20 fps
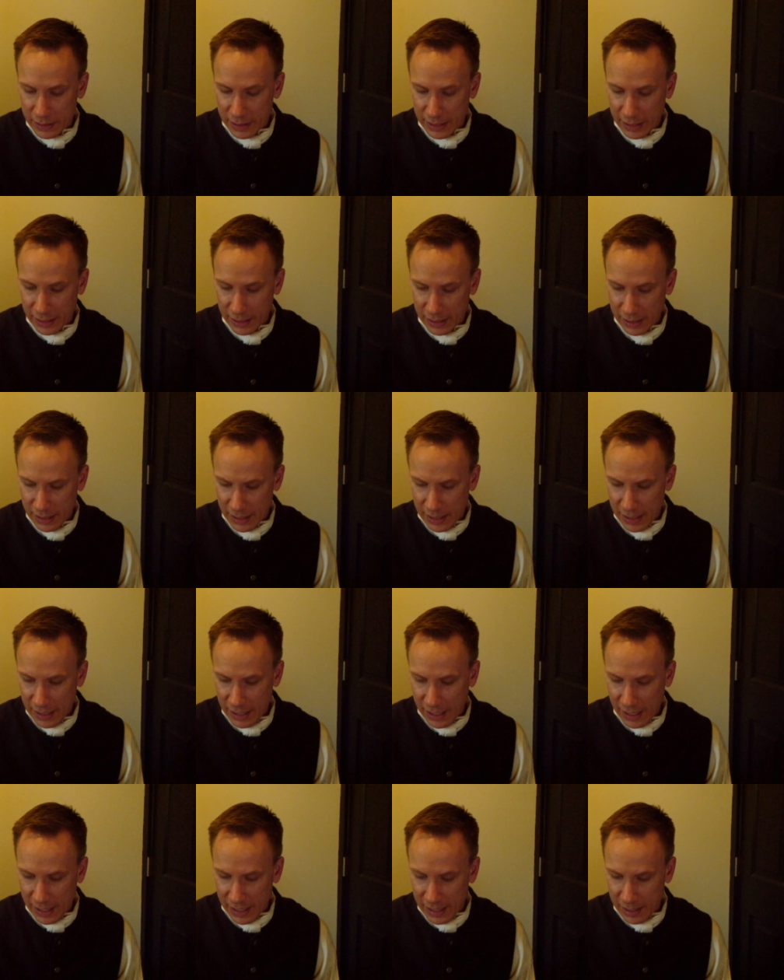it
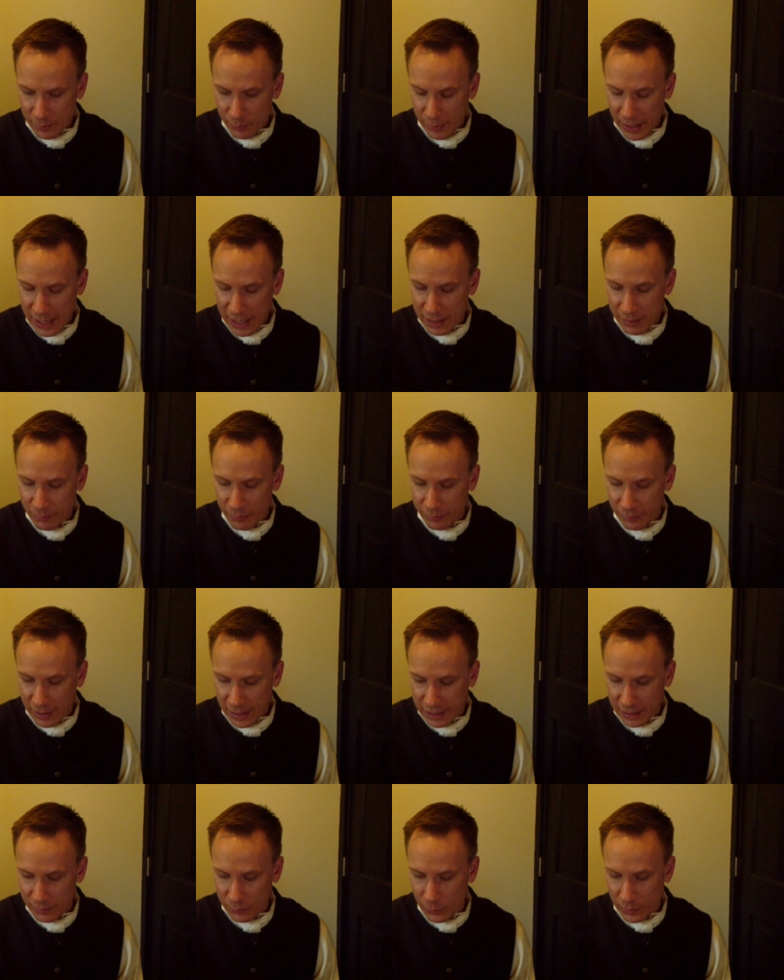and had made
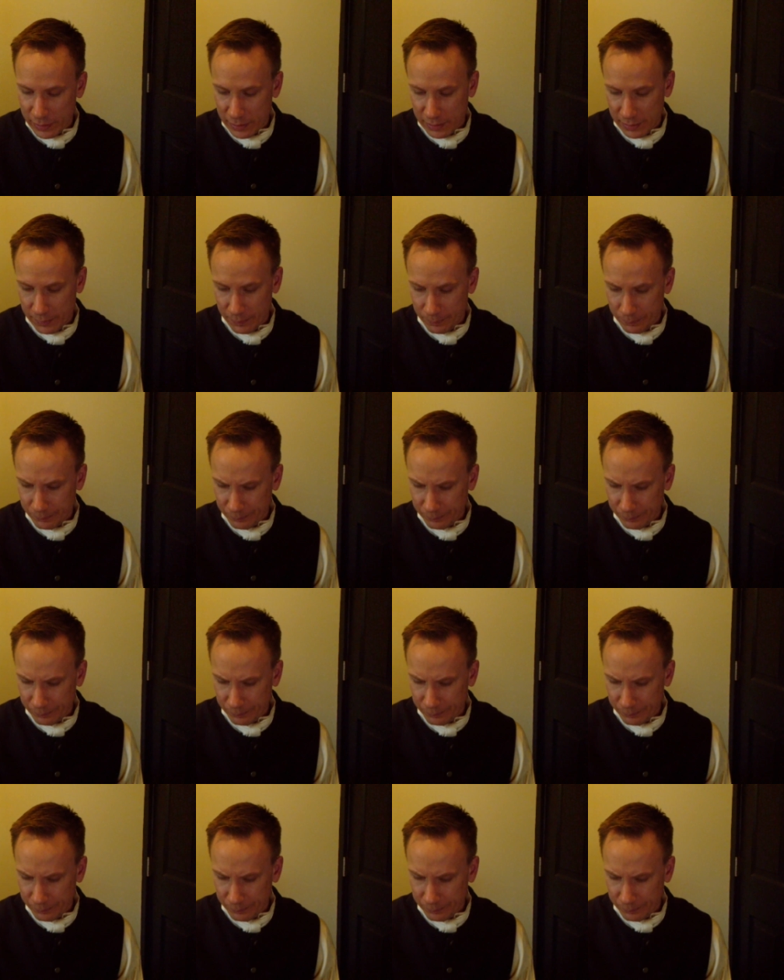fight with it.